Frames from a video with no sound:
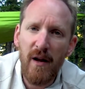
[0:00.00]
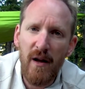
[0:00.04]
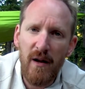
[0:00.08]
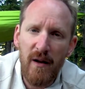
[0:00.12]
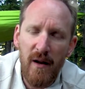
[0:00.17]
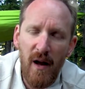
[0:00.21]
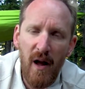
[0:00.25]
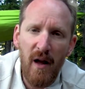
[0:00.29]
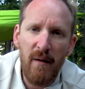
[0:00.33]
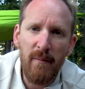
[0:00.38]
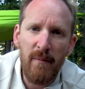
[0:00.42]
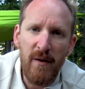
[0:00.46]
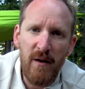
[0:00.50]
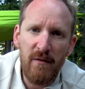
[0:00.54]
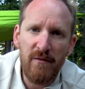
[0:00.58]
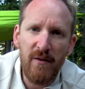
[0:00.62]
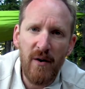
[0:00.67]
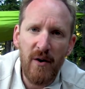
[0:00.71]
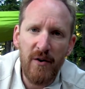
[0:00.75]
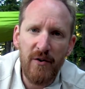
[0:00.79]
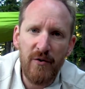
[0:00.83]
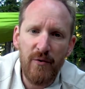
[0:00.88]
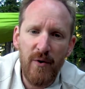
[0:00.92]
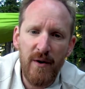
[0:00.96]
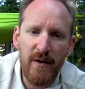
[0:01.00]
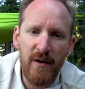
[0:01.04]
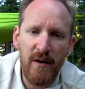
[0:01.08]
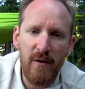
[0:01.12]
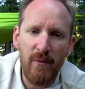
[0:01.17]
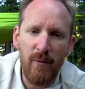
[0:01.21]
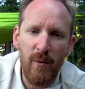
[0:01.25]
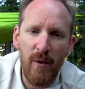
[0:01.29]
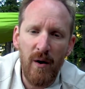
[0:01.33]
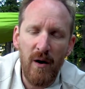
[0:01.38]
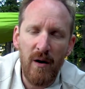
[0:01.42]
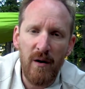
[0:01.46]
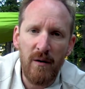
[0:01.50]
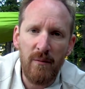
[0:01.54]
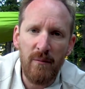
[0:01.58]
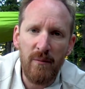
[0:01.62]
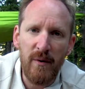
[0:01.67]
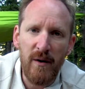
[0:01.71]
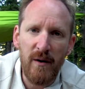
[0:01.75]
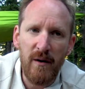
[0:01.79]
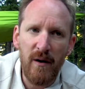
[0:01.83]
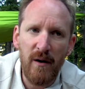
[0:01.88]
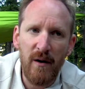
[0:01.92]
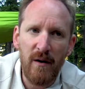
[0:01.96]
can be a very tricky one
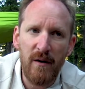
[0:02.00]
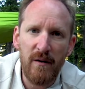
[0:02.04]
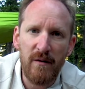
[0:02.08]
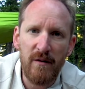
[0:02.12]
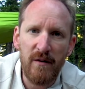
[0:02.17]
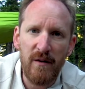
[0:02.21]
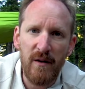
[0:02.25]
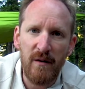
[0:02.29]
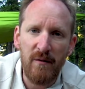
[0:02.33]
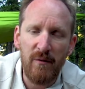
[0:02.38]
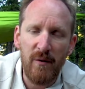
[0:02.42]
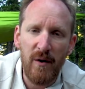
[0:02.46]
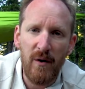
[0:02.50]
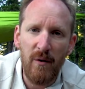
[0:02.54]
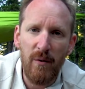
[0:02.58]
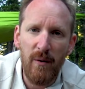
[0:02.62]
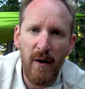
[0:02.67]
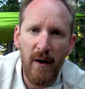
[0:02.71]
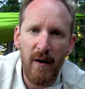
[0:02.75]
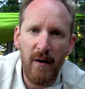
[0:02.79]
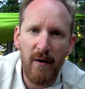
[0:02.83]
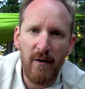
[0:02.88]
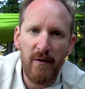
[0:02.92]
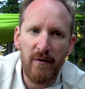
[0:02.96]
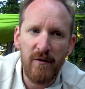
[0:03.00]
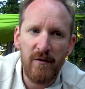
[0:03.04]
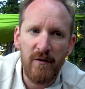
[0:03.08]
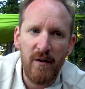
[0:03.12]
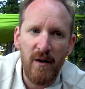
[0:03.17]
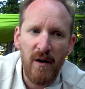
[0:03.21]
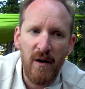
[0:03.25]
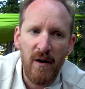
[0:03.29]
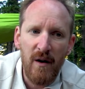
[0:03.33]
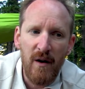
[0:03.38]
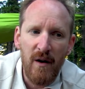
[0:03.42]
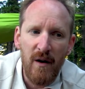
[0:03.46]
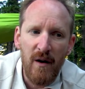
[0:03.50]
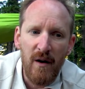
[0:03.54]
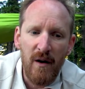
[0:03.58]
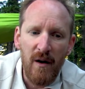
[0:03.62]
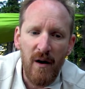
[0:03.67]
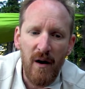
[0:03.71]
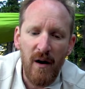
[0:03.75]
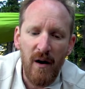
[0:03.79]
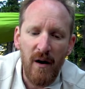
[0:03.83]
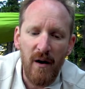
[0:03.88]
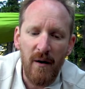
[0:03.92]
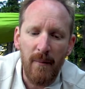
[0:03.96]
because it requires
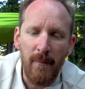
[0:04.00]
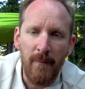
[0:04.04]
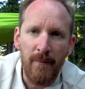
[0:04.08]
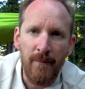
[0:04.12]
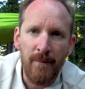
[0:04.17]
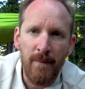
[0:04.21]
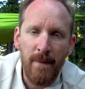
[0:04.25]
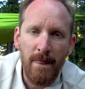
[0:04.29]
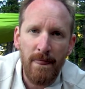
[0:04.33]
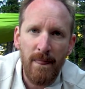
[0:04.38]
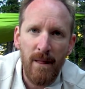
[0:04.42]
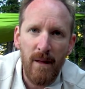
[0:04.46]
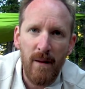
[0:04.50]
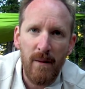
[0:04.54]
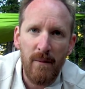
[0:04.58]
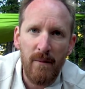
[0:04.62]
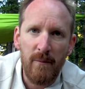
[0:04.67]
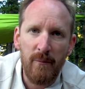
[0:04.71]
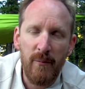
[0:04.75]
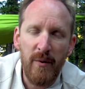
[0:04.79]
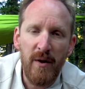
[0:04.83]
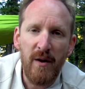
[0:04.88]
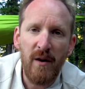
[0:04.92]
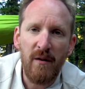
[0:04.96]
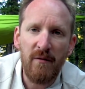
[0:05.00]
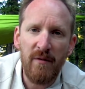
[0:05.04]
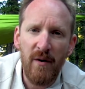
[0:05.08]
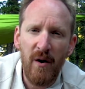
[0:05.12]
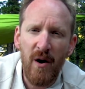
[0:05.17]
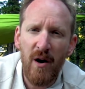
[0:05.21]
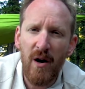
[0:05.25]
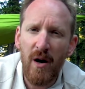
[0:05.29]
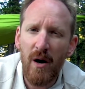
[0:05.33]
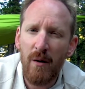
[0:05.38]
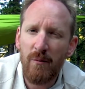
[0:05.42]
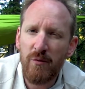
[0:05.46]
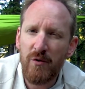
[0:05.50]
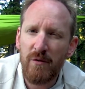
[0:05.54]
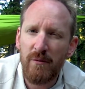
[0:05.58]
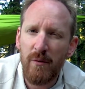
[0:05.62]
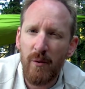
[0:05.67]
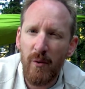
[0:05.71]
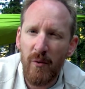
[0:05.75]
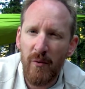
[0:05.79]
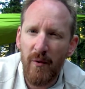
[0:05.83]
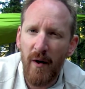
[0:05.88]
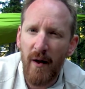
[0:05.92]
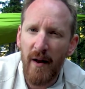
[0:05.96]
being very
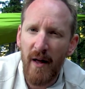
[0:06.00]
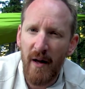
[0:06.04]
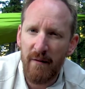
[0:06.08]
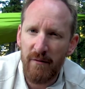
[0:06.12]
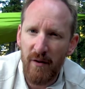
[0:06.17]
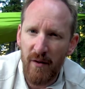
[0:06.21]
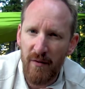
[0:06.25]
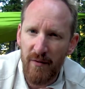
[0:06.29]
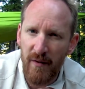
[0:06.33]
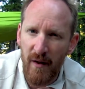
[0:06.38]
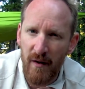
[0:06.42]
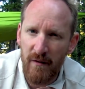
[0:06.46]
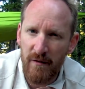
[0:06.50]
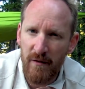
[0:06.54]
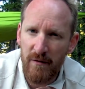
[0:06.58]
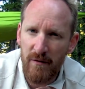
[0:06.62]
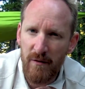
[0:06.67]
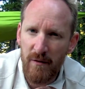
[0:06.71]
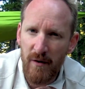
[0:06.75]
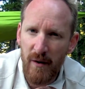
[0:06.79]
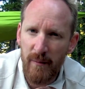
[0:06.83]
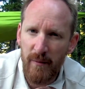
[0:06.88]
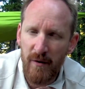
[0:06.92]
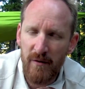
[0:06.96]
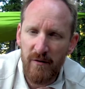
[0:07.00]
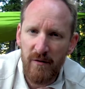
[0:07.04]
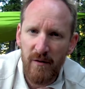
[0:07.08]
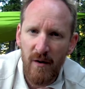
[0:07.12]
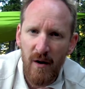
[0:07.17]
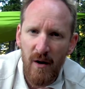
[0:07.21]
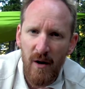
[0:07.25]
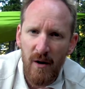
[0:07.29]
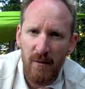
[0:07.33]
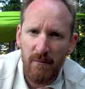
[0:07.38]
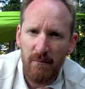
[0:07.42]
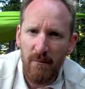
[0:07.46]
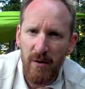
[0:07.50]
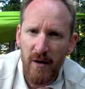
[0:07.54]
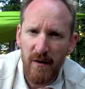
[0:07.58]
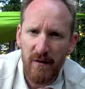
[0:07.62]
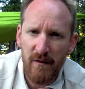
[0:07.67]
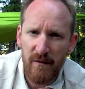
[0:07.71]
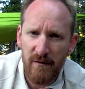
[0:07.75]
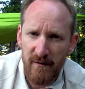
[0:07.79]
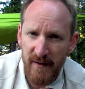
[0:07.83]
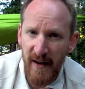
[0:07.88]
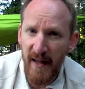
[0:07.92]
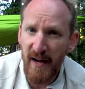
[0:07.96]
comfortable with not having things in your image, but
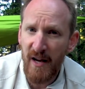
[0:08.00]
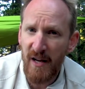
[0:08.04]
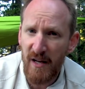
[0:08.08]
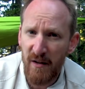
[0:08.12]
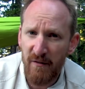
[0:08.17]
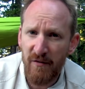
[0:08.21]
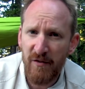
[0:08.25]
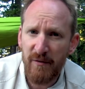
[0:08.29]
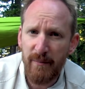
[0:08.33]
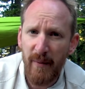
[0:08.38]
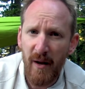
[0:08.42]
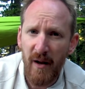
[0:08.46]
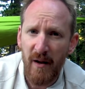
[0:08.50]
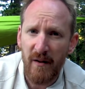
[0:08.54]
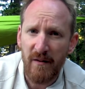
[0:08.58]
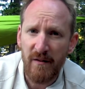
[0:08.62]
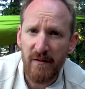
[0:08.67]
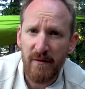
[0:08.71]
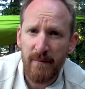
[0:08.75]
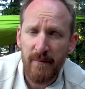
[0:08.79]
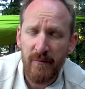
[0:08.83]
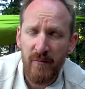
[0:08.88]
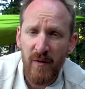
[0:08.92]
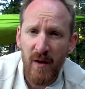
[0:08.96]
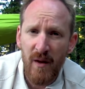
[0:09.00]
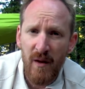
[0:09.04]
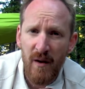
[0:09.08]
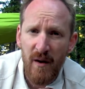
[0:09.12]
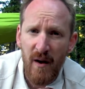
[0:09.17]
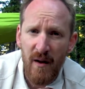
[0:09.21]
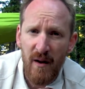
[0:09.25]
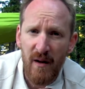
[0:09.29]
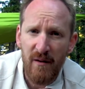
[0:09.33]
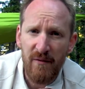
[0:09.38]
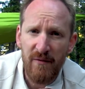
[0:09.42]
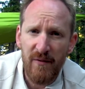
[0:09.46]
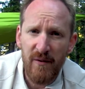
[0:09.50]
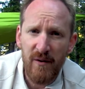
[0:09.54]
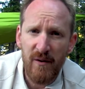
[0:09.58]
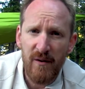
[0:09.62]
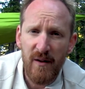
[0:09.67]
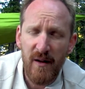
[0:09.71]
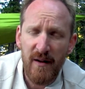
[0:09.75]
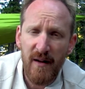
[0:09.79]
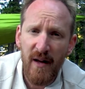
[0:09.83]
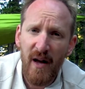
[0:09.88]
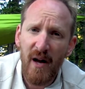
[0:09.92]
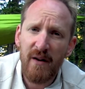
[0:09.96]
it's negative space. And I feel
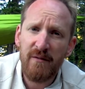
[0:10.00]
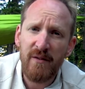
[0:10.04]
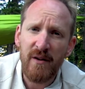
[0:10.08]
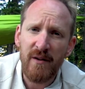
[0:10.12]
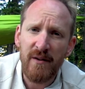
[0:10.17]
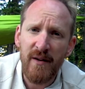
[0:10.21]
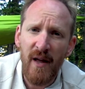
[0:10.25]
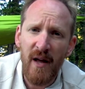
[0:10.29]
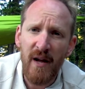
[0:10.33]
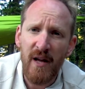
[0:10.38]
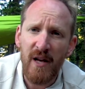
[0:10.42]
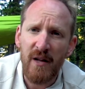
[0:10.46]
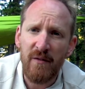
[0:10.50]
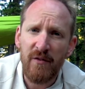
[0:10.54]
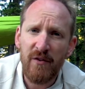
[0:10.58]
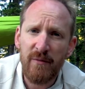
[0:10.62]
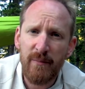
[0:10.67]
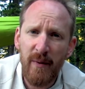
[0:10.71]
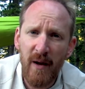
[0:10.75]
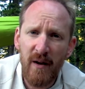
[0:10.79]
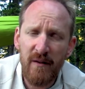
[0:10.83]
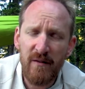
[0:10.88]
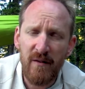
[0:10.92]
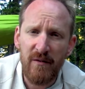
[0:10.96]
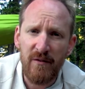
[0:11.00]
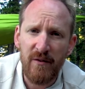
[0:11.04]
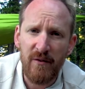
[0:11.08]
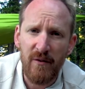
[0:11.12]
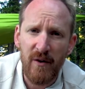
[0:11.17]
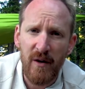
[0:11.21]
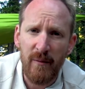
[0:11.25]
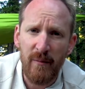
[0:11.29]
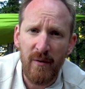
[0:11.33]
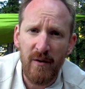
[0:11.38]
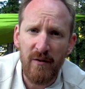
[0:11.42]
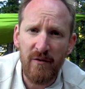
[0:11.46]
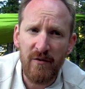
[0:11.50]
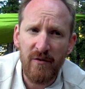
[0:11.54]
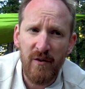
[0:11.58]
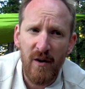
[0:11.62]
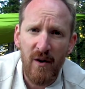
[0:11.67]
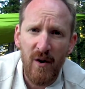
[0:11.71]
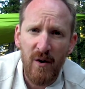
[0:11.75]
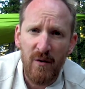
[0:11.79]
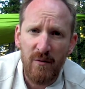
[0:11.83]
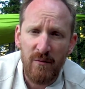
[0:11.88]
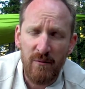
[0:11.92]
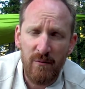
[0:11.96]
like having negative space in your image
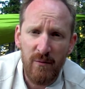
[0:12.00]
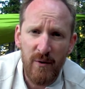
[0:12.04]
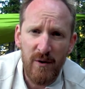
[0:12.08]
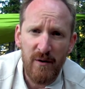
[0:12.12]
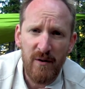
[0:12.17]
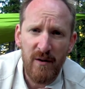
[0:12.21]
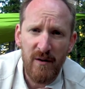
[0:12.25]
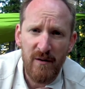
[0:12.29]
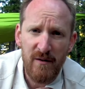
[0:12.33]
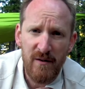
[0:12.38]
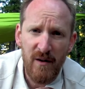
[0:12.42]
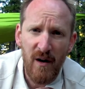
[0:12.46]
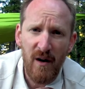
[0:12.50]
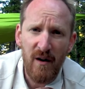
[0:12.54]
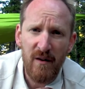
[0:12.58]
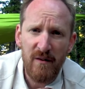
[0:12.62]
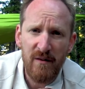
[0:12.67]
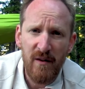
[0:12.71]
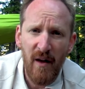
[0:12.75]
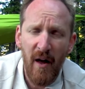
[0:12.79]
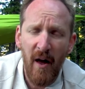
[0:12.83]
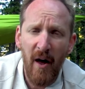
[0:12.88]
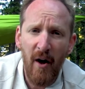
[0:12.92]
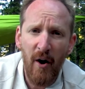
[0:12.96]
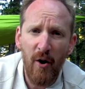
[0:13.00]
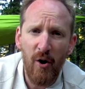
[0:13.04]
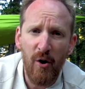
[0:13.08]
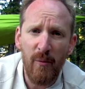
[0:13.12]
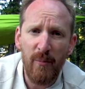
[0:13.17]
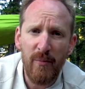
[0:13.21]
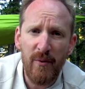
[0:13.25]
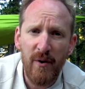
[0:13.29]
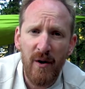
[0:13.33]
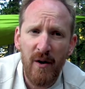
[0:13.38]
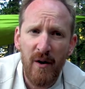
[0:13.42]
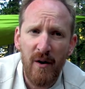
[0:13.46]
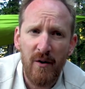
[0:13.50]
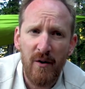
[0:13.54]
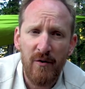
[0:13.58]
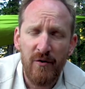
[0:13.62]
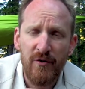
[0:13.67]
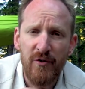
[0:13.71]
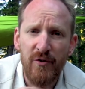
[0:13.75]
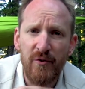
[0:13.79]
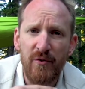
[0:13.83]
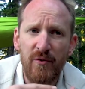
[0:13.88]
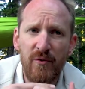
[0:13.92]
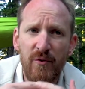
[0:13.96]
really does help
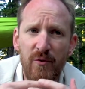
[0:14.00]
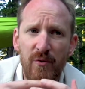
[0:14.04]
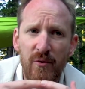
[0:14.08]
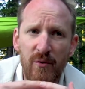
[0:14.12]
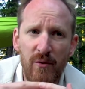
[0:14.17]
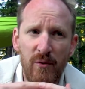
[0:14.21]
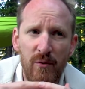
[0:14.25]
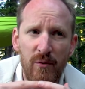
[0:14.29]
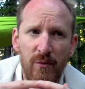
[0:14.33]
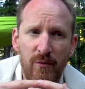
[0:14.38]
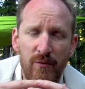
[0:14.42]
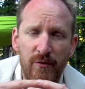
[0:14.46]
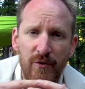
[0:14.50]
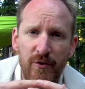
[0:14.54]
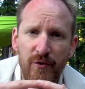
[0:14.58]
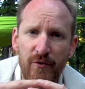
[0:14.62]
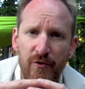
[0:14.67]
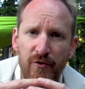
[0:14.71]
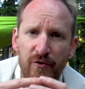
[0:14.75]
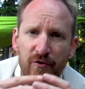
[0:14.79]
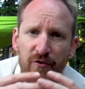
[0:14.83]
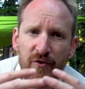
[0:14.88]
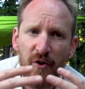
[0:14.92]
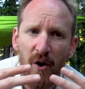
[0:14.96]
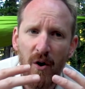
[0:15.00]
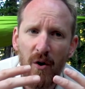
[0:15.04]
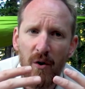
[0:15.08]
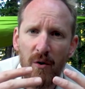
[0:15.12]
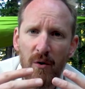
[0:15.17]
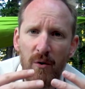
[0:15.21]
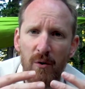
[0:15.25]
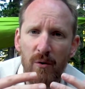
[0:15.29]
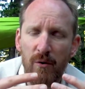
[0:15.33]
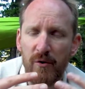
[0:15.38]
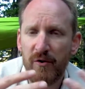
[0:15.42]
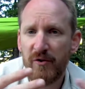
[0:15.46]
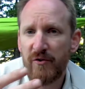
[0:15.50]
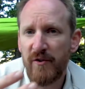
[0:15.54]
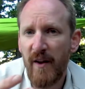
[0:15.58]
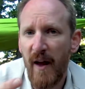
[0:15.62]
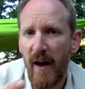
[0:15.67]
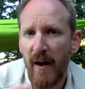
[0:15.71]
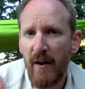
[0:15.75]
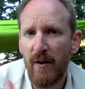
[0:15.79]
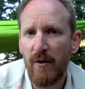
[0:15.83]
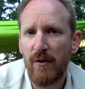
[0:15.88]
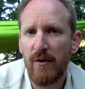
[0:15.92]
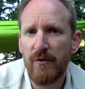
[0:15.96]
to show
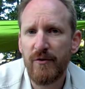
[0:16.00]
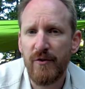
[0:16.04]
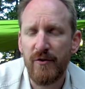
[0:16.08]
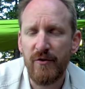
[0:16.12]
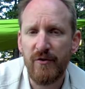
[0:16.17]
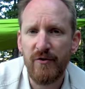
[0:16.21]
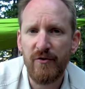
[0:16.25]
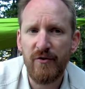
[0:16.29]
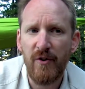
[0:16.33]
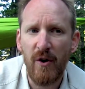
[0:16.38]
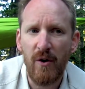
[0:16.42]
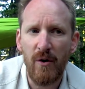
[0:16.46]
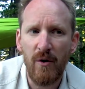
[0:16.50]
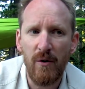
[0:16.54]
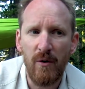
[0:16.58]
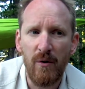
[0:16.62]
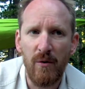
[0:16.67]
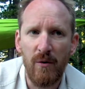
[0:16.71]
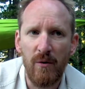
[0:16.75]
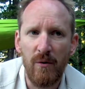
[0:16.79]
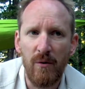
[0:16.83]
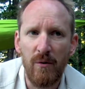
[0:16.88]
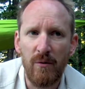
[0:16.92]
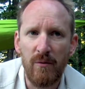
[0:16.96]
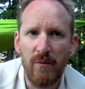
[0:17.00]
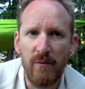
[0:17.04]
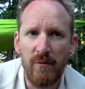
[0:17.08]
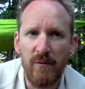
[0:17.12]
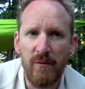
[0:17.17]
scale, to show